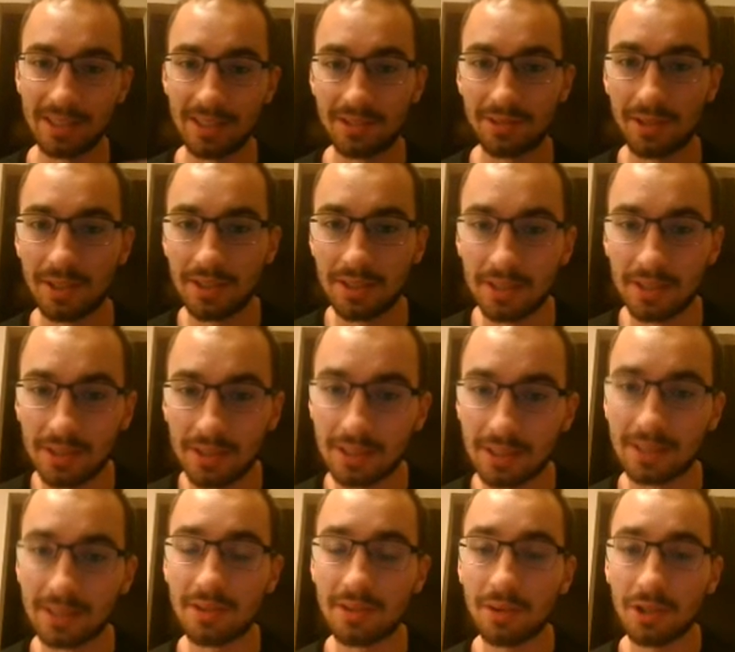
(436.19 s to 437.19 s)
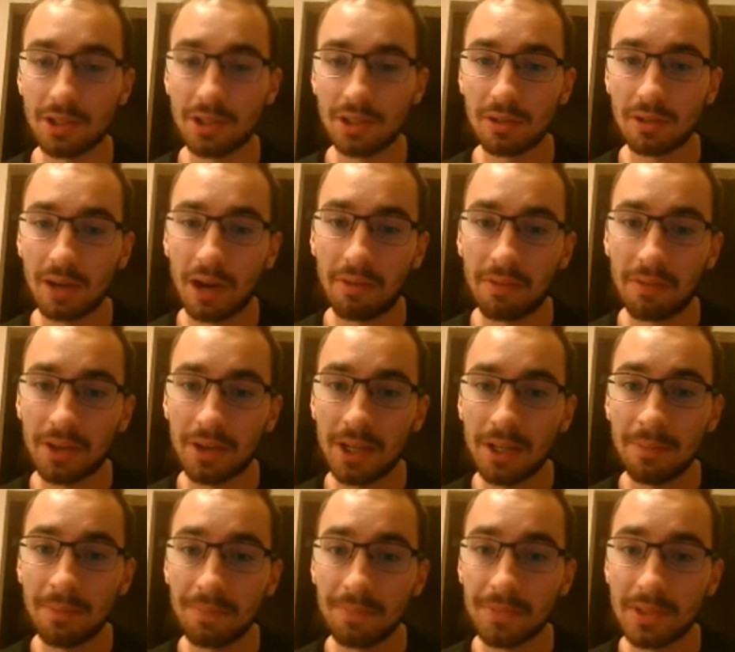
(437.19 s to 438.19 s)
So I took the acceleration of
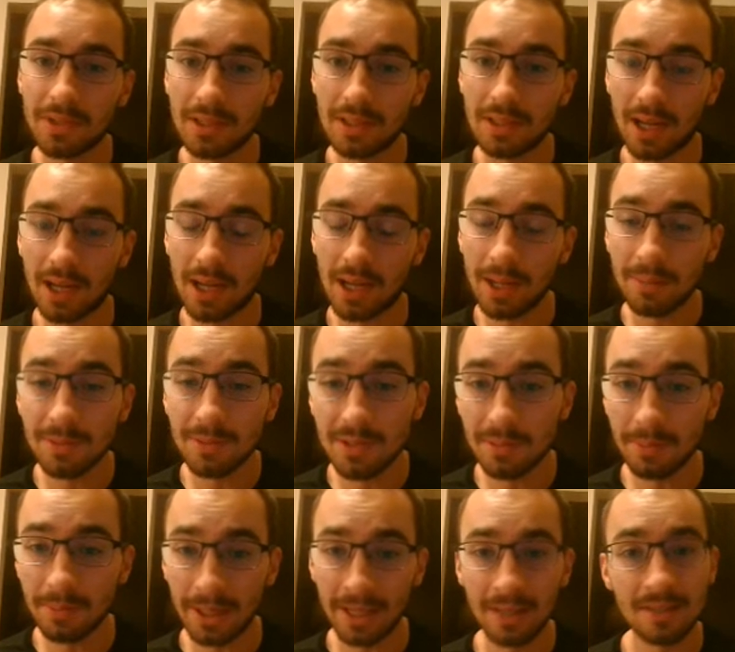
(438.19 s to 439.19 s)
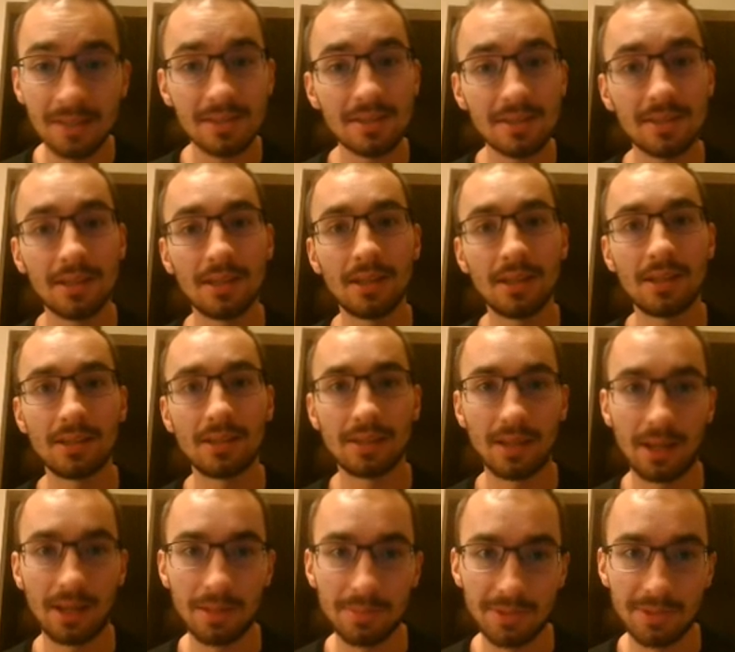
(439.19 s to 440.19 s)
gravity times the mass
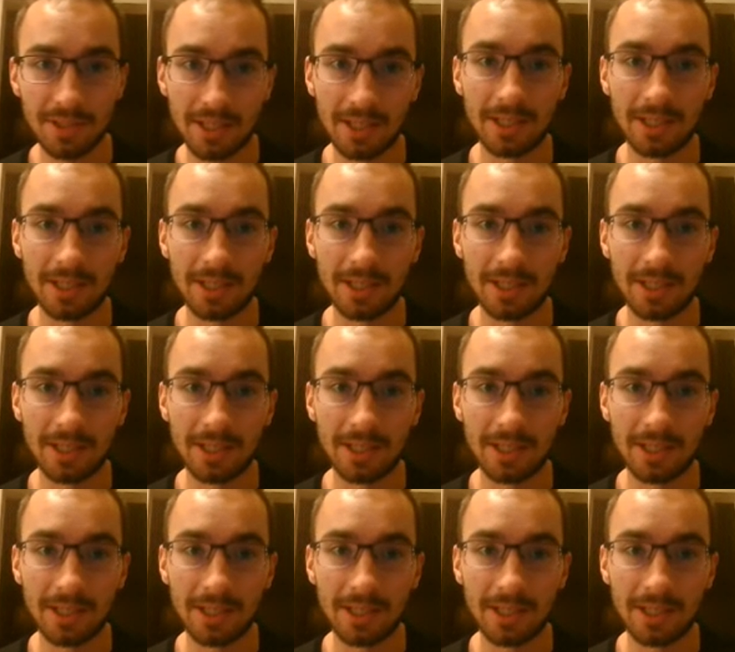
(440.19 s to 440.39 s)
times the